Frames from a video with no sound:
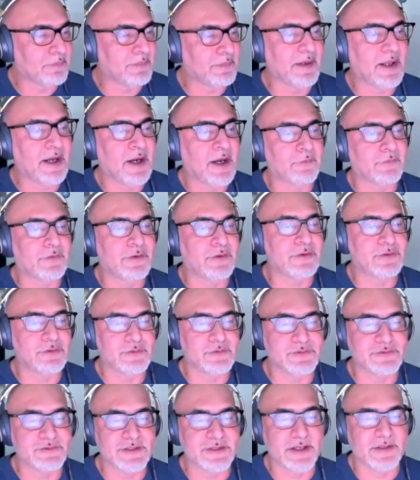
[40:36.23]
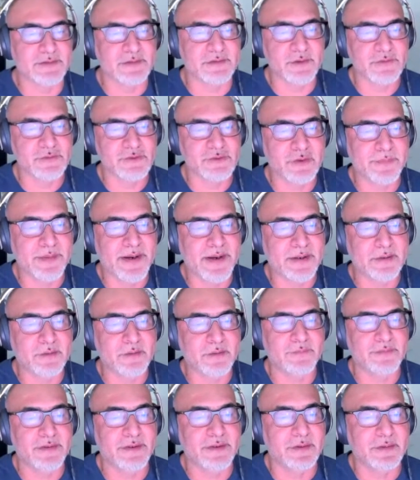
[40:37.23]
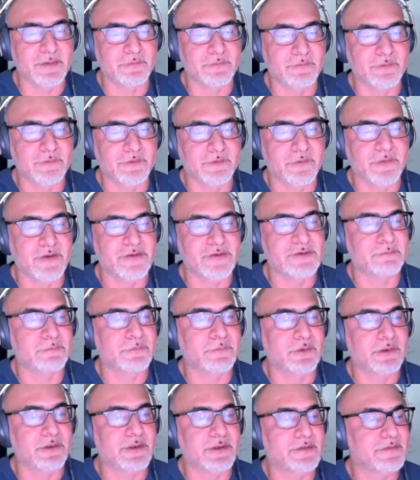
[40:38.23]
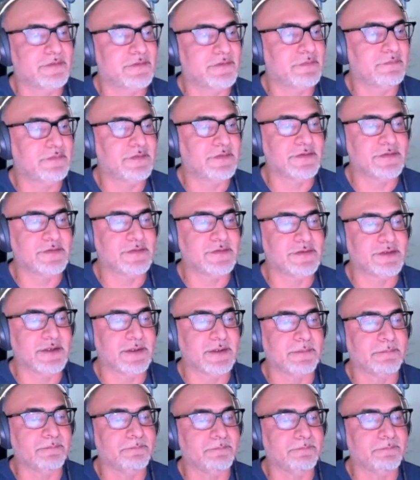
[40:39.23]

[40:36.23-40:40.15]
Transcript: of how to use that. So let's go back over here, regression model, and see if this is done.